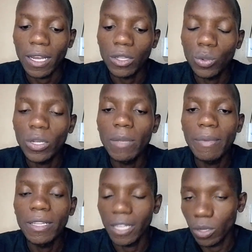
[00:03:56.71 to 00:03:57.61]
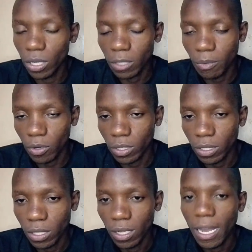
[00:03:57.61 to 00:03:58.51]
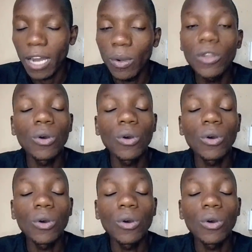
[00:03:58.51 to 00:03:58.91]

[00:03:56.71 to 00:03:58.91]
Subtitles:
through email, they don't respond. And when